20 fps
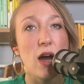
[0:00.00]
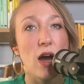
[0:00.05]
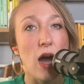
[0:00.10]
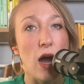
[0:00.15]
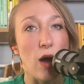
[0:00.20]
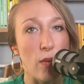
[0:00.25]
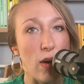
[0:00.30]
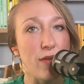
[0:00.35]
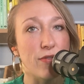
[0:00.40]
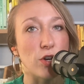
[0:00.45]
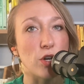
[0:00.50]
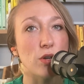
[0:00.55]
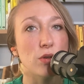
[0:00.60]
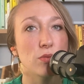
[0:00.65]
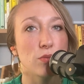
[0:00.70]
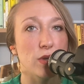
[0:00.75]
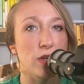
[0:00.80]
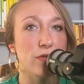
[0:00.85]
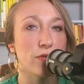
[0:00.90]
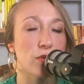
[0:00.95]
However,
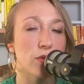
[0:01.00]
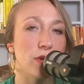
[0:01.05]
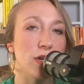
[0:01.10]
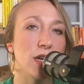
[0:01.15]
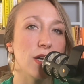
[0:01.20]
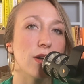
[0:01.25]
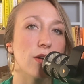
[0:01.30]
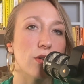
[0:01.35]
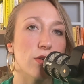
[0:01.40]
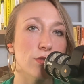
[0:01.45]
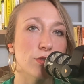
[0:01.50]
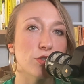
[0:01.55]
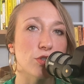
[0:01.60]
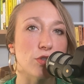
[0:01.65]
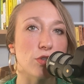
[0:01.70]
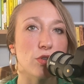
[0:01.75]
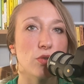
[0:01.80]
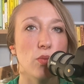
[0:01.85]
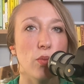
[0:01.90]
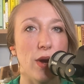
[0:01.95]
we have created a
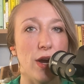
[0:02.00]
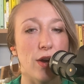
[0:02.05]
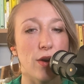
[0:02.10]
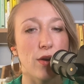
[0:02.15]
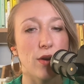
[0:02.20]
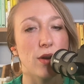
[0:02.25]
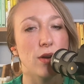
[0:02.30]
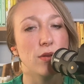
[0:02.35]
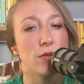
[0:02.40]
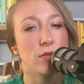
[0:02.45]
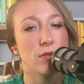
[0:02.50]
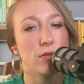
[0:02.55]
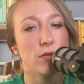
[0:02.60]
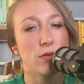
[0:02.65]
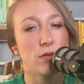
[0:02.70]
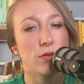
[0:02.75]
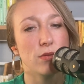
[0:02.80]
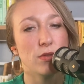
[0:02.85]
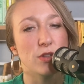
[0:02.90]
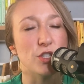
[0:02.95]
culture where
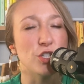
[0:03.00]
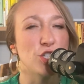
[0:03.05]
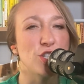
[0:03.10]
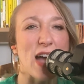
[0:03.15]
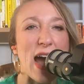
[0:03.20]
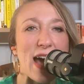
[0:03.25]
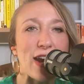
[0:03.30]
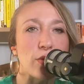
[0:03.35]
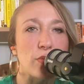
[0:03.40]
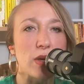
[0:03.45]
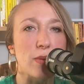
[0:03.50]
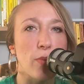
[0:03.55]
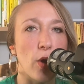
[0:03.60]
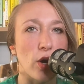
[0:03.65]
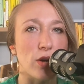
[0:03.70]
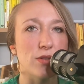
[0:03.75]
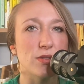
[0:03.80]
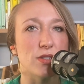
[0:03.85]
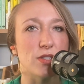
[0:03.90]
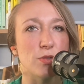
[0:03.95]
the shadowy
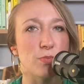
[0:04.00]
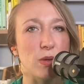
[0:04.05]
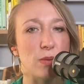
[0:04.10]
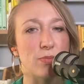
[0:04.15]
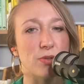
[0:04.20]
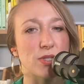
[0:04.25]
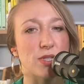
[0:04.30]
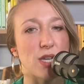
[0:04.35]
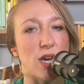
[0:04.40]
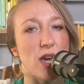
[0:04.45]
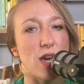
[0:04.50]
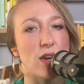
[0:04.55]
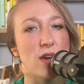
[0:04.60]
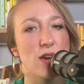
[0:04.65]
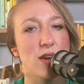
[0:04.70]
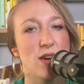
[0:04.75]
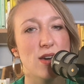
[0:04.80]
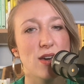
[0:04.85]
parts, as people say,